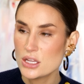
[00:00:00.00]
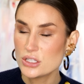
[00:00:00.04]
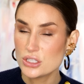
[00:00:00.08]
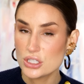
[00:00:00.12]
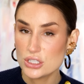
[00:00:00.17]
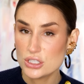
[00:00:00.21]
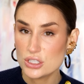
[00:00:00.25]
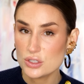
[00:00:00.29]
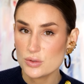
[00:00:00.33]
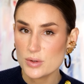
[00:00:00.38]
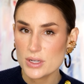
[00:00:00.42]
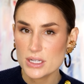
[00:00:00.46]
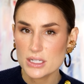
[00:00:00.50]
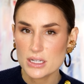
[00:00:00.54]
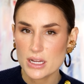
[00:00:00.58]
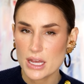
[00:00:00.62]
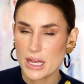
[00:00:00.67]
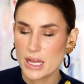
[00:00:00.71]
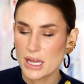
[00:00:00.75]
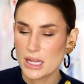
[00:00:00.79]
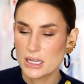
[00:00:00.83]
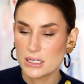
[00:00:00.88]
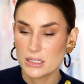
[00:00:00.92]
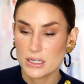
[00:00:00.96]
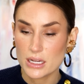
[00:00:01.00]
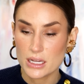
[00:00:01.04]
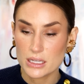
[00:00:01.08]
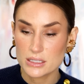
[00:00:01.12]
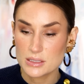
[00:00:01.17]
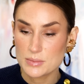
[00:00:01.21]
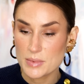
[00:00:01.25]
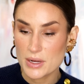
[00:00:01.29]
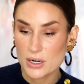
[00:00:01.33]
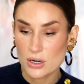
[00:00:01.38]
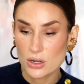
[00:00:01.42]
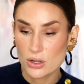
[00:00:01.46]
to do it and
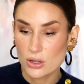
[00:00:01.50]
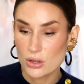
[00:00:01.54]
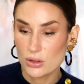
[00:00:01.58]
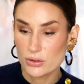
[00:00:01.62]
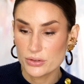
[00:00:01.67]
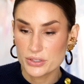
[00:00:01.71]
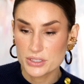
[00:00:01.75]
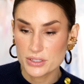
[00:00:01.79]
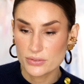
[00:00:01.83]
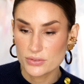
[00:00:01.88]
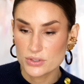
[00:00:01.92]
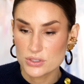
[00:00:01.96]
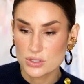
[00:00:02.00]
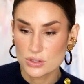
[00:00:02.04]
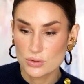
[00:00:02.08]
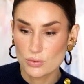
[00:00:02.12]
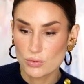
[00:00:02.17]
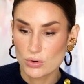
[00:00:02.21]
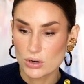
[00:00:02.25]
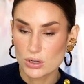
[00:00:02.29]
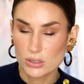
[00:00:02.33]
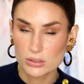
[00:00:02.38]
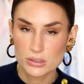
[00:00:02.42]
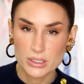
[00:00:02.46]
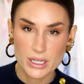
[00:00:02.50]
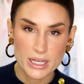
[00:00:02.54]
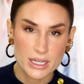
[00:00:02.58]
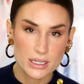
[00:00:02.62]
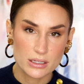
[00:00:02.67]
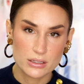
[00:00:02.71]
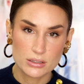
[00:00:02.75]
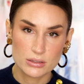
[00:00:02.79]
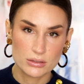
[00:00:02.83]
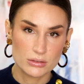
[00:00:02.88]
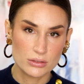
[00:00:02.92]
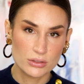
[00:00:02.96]
it's made all the difference in the world.
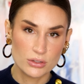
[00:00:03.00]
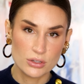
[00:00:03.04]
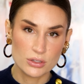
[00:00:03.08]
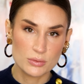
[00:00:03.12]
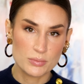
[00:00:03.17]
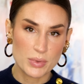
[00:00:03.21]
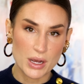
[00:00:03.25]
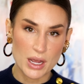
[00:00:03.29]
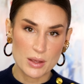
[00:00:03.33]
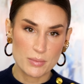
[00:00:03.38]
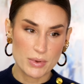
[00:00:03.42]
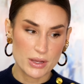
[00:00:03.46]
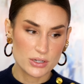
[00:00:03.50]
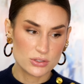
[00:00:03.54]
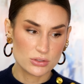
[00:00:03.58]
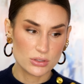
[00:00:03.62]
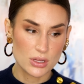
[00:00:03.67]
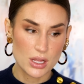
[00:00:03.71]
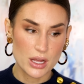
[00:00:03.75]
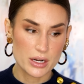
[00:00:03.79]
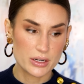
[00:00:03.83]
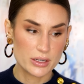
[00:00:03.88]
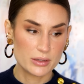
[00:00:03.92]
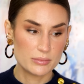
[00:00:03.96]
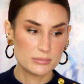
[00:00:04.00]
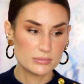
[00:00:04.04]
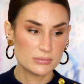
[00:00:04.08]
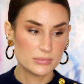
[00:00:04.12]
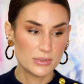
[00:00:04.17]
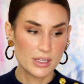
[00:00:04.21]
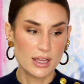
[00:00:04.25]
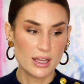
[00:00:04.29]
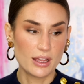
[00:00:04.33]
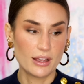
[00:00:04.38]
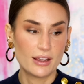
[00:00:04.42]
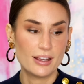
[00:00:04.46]
Like goodbye petrolatum.
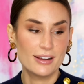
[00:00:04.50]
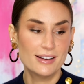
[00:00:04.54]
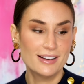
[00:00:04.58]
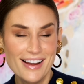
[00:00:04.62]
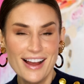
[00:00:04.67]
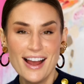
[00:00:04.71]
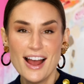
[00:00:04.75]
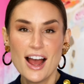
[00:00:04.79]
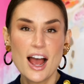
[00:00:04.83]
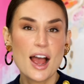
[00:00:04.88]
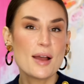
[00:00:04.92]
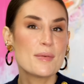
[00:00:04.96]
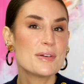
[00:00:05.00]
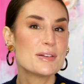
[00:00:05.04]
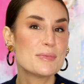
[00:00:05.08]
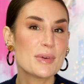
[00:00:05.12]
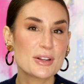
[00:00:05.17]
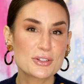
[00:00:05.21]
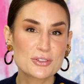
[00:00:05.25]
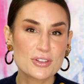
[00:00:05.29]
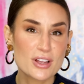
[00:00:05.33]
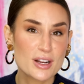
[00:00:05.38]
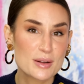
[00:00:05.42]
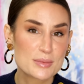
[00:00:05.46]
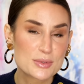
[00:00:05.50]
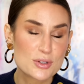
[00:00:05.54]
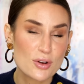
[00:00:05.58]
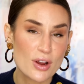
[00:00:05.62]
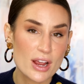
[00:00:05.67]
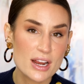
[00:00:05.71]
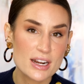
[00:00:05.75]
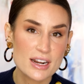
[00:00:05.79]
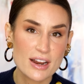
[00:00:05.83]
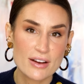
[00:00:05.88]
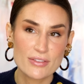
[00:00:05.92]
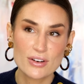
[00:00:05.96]
Like I mean petrolatum's
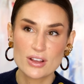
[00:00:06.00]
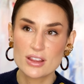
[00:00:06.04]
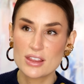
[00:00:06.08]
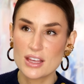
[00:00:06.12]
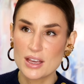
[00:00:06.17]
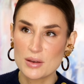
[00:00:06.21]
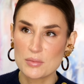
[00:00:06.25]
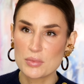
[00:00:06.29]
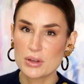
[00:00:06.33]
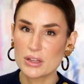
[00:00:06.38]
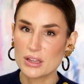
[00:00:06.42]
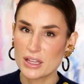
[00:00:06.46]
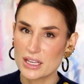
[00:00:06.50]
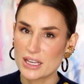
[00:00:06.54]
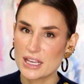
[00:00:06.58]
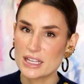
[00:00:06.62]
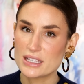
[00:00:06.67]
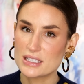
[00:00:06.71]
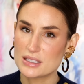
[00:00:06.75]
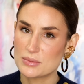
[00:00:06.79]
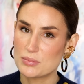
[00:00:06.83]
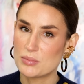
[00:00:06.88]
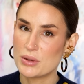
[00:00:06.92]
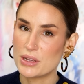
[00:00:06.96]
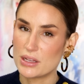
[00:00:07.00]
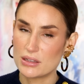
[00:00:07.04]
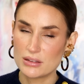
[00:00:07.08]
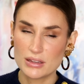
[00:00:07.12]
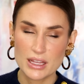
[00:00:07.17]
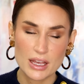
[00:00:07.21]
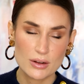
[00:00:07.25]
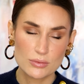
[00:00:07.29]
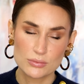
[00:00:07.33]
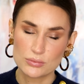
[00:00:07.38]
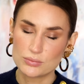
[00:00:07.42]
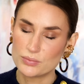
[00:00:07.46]
great and everything, but like it's been
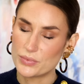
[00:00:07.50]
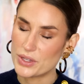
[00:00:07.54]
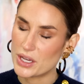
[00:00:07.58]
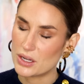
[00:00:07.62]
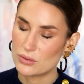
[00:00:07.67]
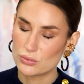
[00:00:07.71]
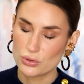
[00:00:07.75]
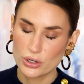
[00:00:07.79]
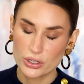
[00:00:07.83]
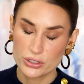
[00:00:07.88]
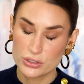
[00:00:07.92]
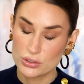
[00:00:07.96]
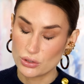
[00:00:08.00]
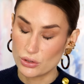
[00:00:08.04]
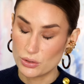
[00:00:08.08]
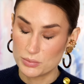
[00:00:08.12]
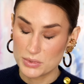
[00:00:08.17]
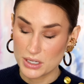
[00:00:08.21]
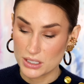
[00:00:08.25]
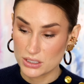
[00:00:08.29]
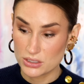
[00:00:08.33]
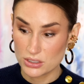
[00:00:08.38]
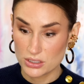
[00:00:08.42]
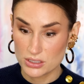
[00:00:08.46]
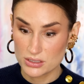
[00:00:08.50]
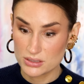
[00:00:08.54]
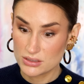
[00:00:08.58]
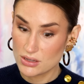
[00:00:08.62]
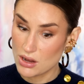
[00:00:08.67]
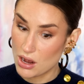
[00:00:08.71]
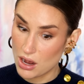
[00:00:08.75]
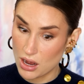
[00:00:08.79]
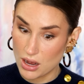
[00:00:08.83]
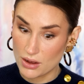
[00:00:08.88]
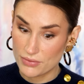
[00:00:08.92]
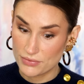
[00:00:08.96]
that that royal tulip nectar is
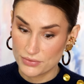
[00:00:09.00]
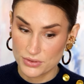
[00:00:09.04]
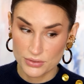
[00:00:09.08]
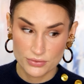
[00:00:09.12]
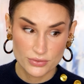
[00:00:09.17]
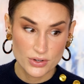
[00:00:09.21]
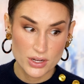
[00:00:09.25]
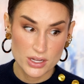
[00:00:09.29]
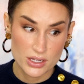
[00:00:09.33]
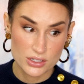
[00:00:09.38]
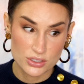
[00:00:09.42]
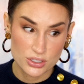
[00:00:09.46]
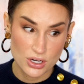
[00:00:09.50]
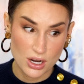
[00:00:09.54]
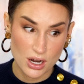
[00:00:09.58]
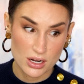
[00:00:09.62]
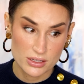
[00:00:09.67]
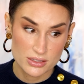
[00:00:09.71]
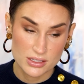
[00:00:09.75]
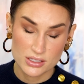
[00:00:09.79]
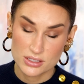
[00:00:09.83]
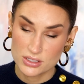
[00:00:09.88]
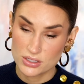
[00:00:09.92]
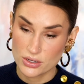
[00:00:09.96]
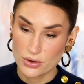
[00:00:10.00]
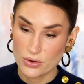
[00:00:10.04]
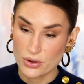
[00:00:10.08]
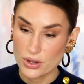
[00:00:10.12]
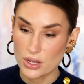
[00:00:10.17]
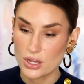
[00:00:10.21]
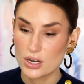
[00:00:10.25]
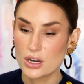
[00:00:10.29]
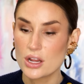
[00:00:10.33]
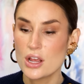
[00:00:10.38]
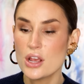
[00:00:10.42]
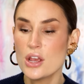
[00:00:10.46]
off the freaking charts. It's so
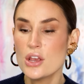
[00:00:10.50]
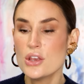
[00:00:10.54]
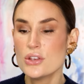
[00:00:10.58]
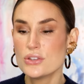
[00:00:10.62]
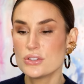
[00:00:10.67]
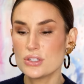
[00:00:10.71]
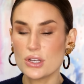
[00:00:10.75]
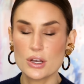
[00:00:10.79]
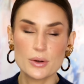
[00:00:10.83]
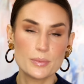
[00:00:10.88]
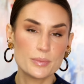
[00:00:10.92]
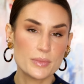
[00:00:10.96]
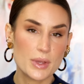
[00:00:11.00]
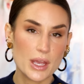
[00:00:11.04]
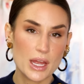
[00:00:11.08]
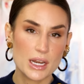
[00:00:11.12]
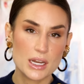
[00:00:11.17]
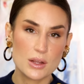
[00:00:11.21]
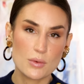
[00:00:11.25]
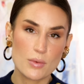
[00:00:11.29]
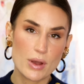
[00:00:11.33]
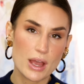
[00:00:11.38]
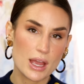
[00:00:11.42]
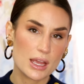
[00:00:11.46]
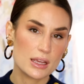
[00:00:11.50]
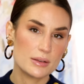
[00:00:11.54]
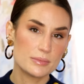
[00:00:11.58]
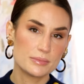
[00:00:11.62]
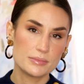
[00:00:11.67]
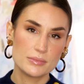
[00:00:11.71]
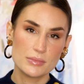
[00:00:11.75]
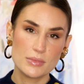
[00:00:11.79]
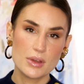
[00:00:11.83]
good. So anyway,